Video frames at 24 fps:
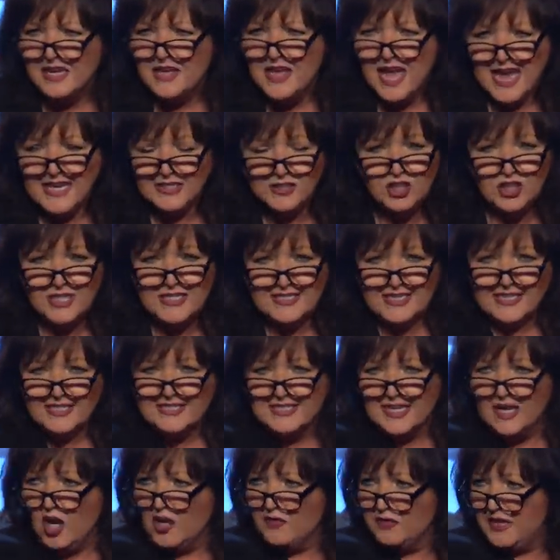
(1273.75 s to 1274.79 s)
And Jesus
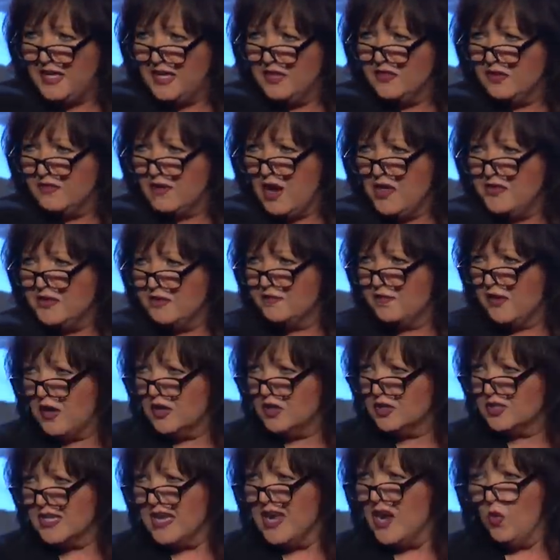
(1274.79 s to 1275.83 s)
said over there in the other
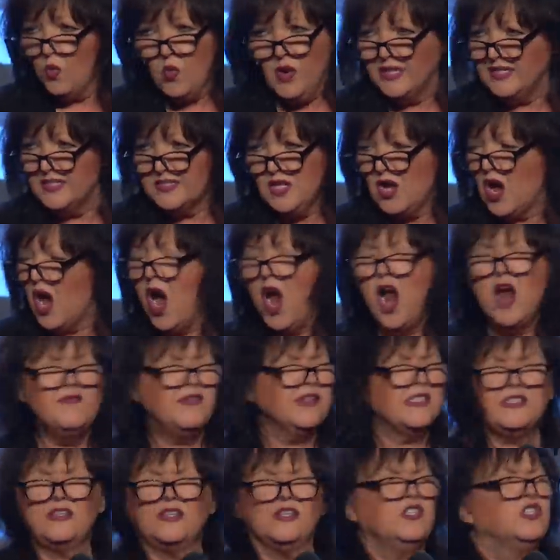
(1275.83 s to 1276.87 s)
verse, what is the
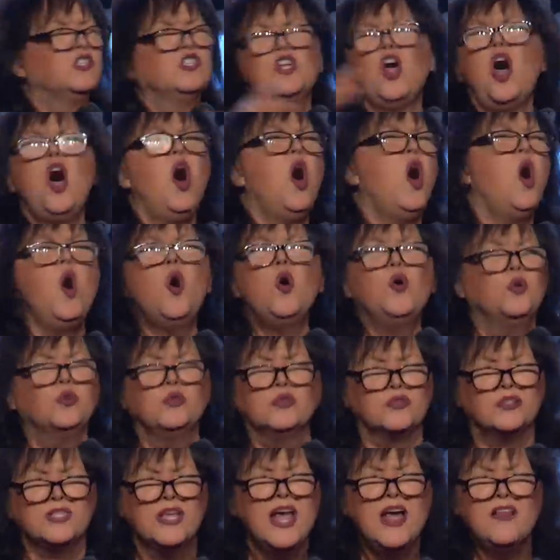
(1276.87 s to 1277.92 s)
harvest? The
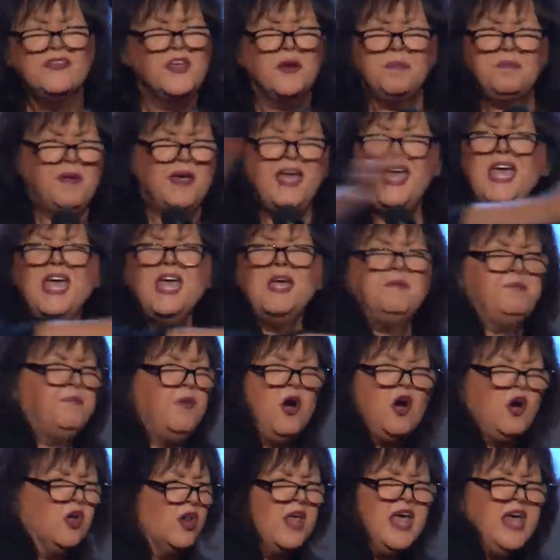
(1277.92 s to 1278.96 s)
souls, the
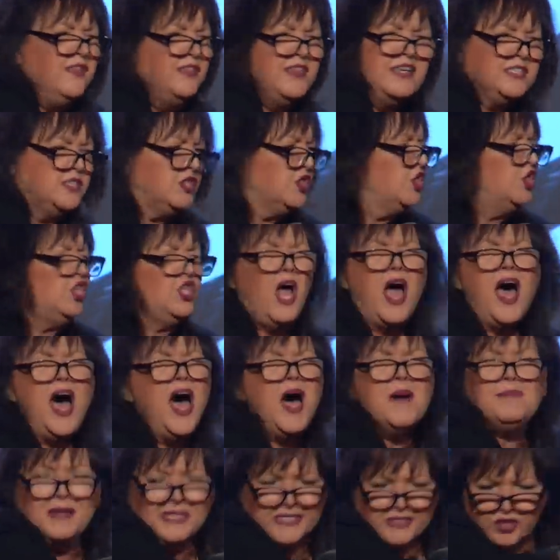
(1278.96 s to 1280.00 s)
people. This
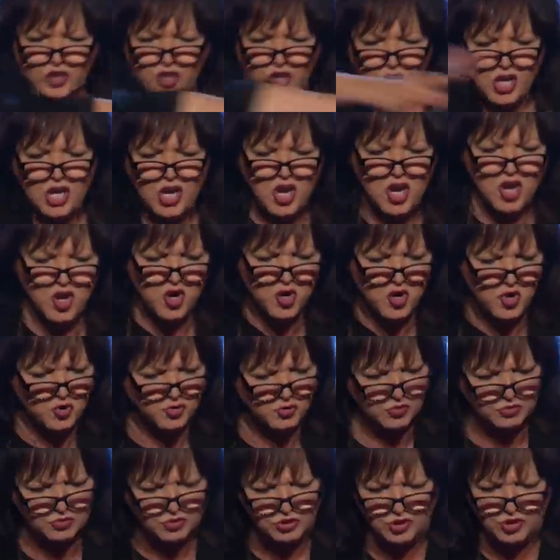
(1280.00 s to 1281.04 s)
job is
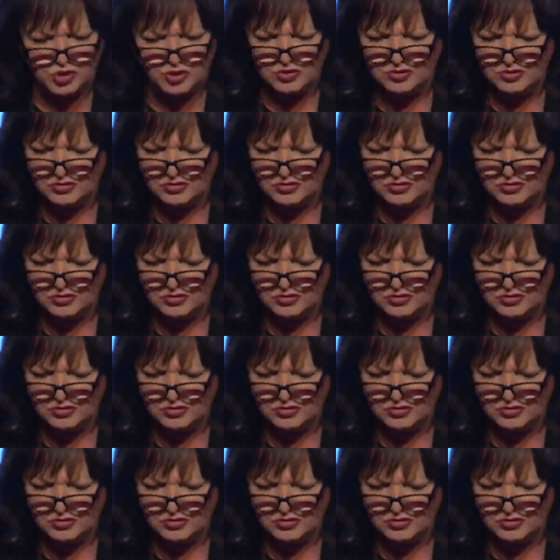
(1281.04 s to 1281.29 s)
huge.